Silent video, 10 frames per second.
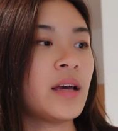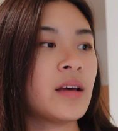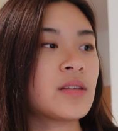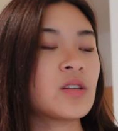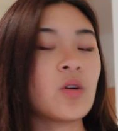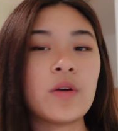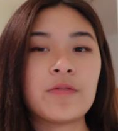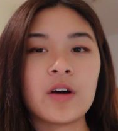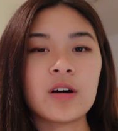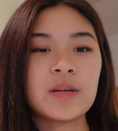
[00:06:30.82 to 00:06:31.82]
So we've
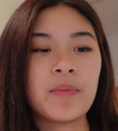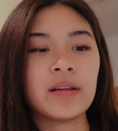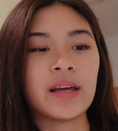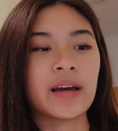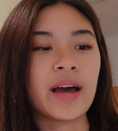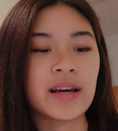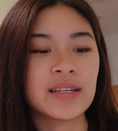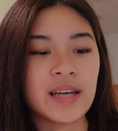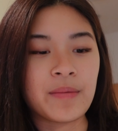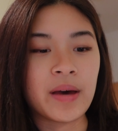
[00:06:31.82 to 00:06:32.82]
talked about like
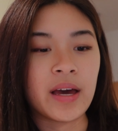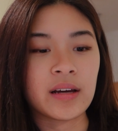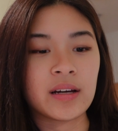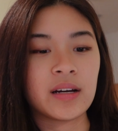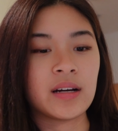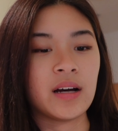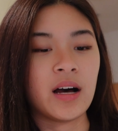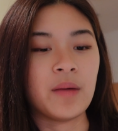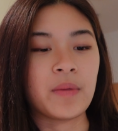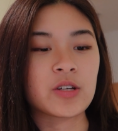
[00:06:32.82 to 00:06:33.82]
academic
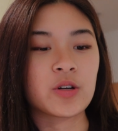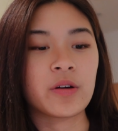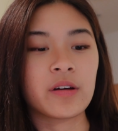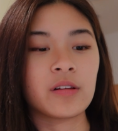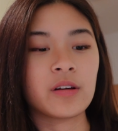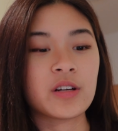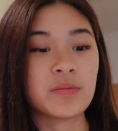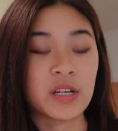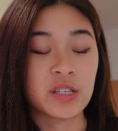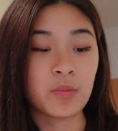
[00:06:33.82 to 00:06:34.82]
extracurriculars,
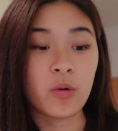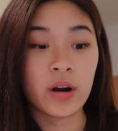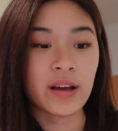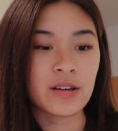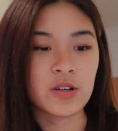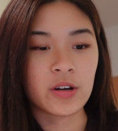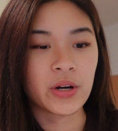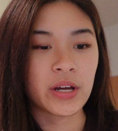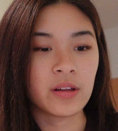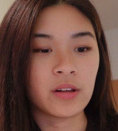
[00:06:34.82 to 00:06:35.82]
my sport
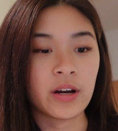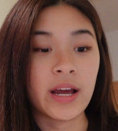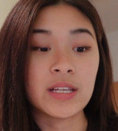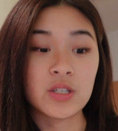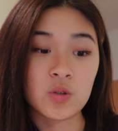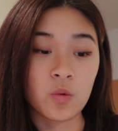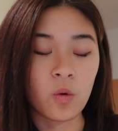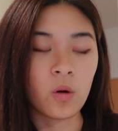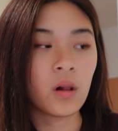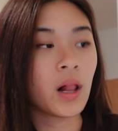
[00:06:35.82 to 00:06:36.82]
extracurricular in
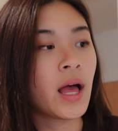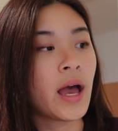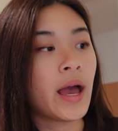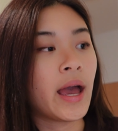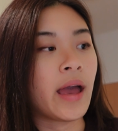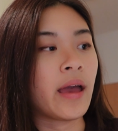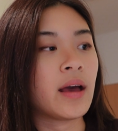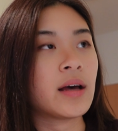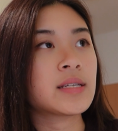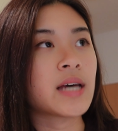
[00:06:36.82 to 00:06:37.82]
school,
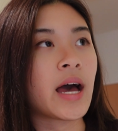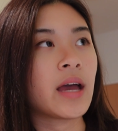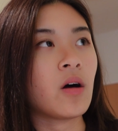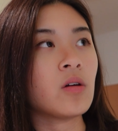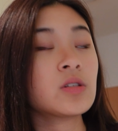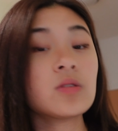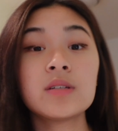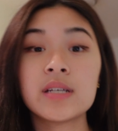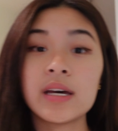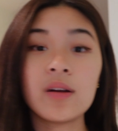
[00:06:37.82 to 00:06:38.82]
and I also
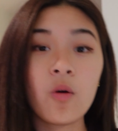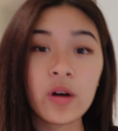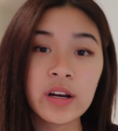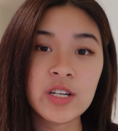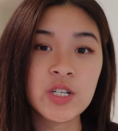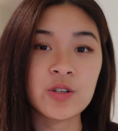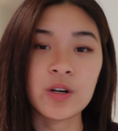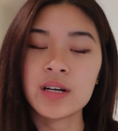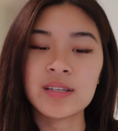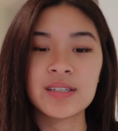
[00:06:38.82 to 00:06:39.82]
did
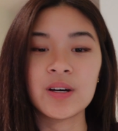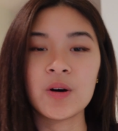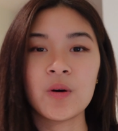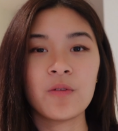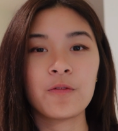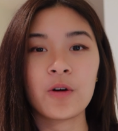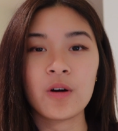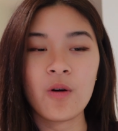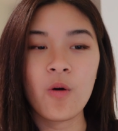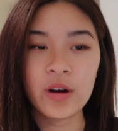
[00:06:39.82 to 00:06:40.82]
orchestra. So for
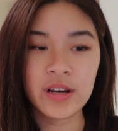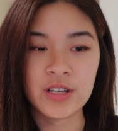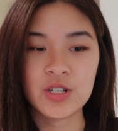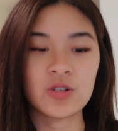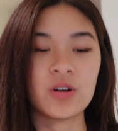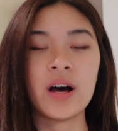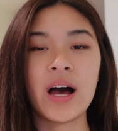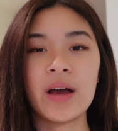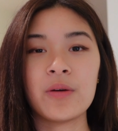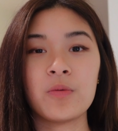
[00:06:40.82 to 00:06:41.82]
orchestra,
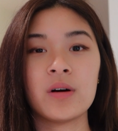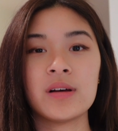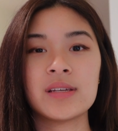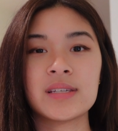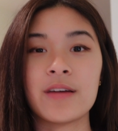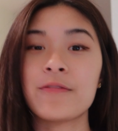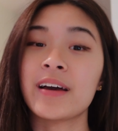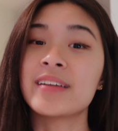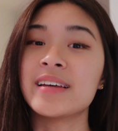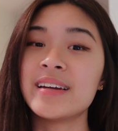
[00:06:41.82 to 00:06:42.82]
I was a
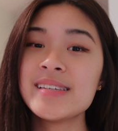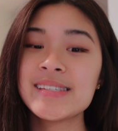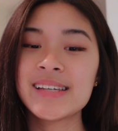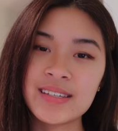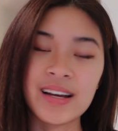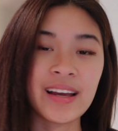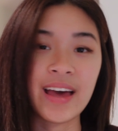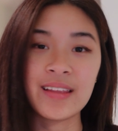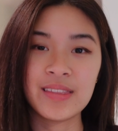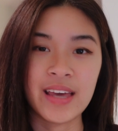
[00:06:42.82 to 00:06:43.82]
violinist,
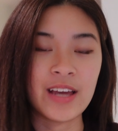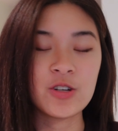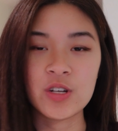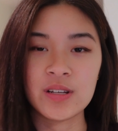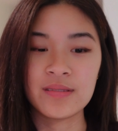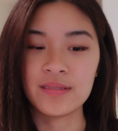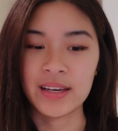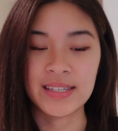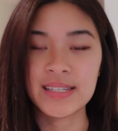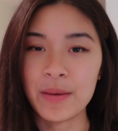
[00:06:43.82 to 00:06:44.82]
again, the Asian
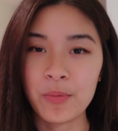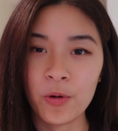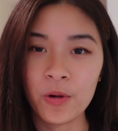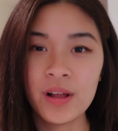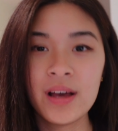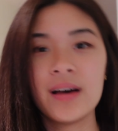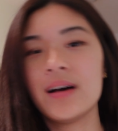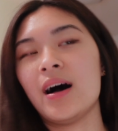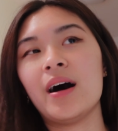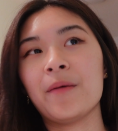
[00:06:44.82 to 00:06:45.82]
like staple.
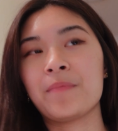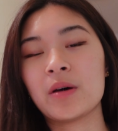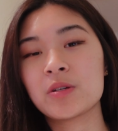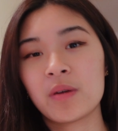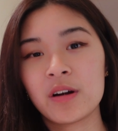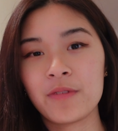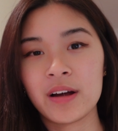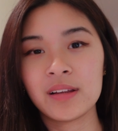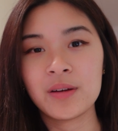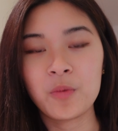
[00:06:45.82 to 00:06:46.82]
I was part of
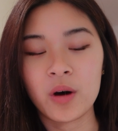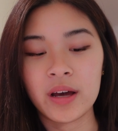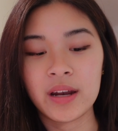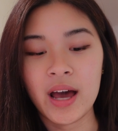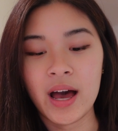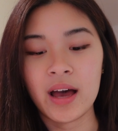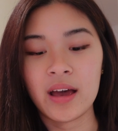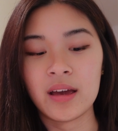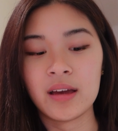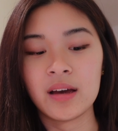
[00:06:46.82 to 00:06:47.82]
Violin 1.
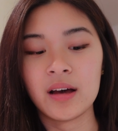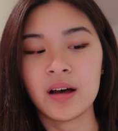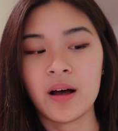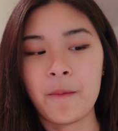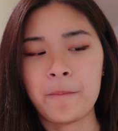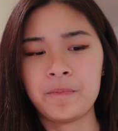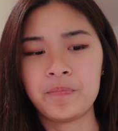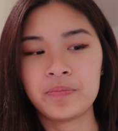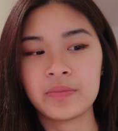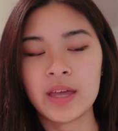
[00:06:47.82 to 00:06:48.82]
I
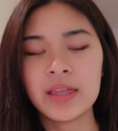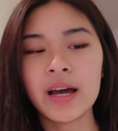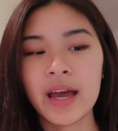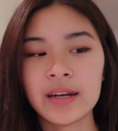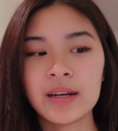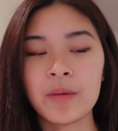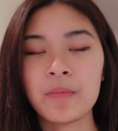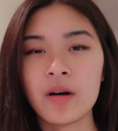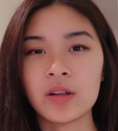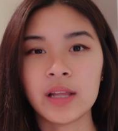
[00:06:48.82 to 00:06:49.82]
think I ended up
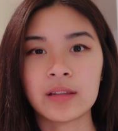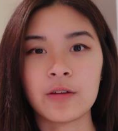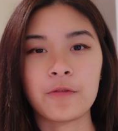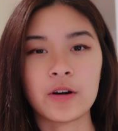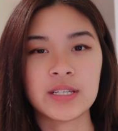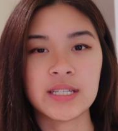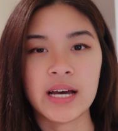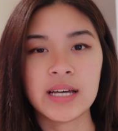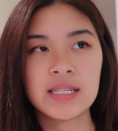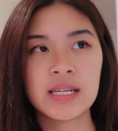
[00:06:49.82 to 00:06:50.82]
on like the first
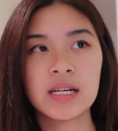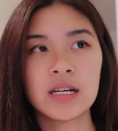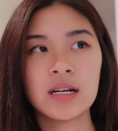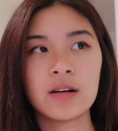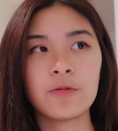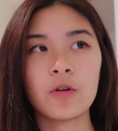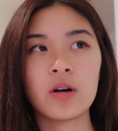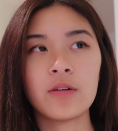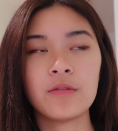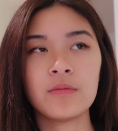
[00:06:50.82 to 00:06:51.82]
desk
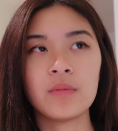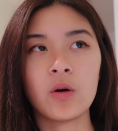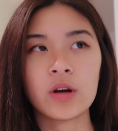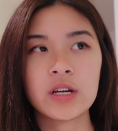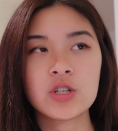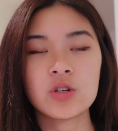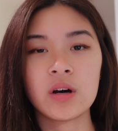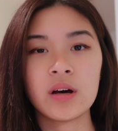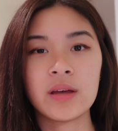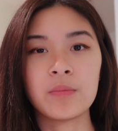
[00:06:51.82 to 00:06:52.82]
for
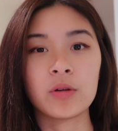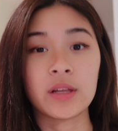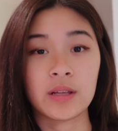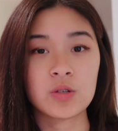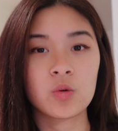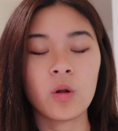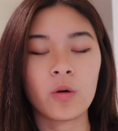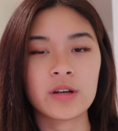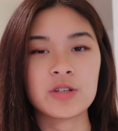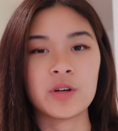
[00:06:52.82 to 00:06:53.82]
orchestra in both like the school
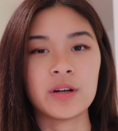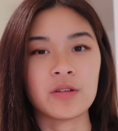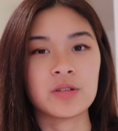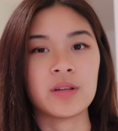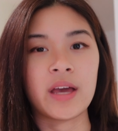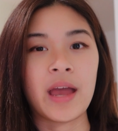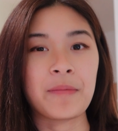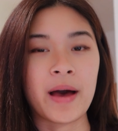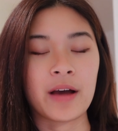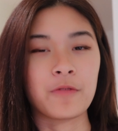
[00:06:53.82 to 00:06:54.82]
orchestra and also the
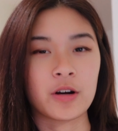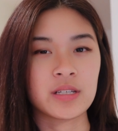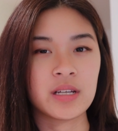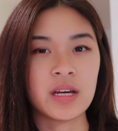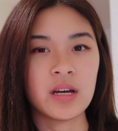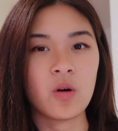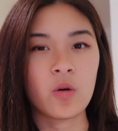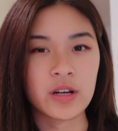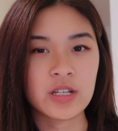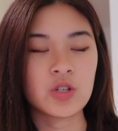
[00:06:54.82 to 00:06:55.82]
APAC varsity
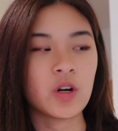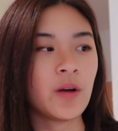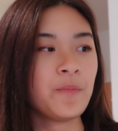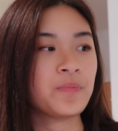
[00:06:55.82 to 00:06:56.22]
orchestra.